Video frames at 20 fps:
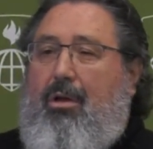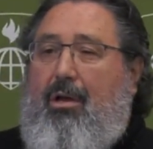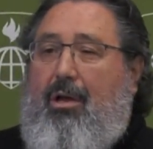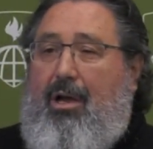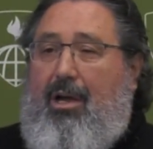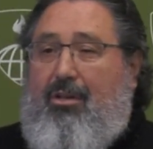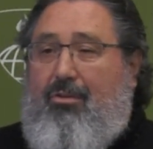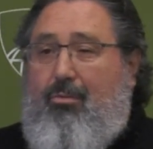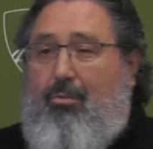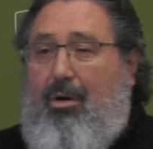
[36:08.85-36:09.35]

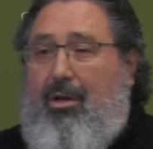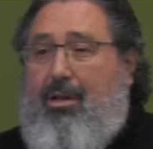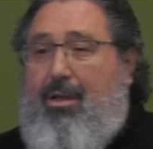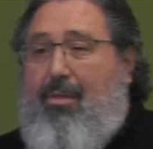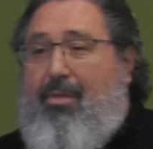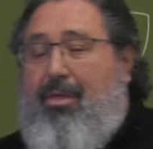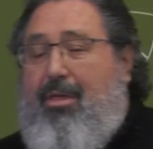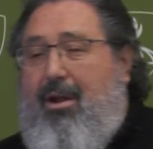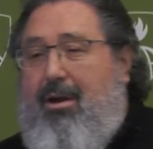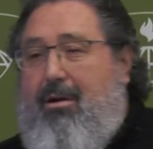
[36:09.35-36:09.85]
as well
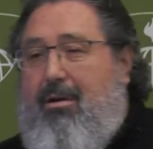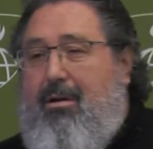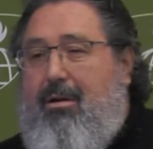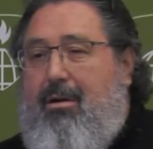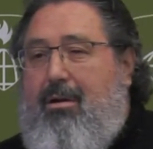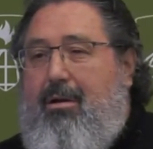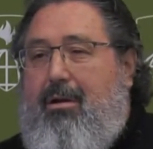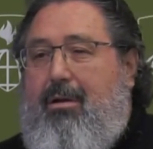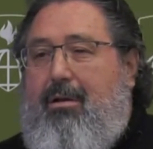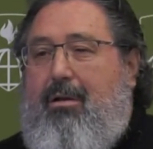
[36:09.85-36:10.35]
as
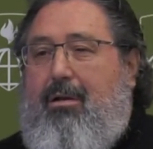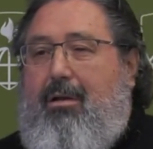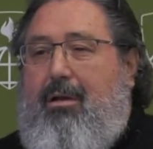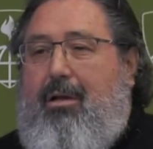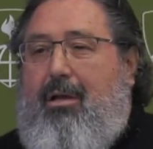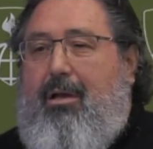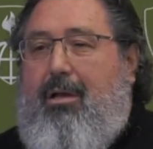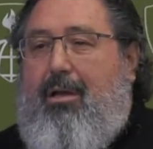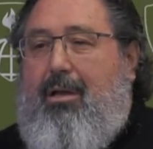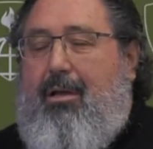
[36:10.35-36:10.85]

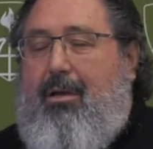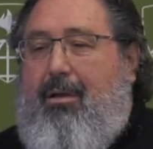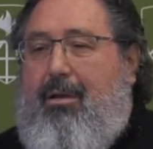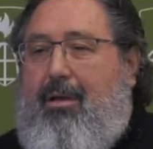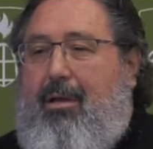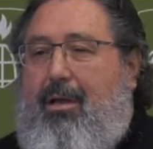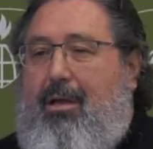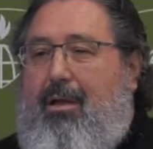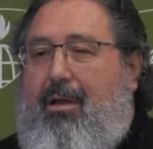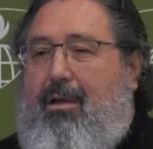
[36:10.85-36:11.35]

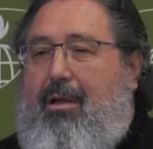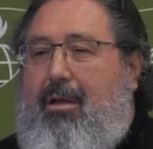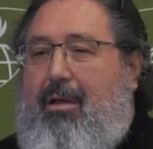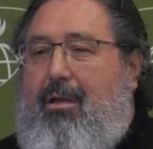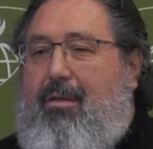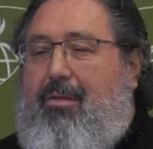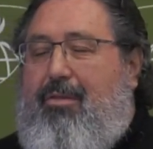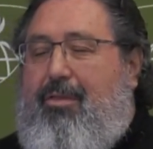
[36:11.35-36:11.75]
a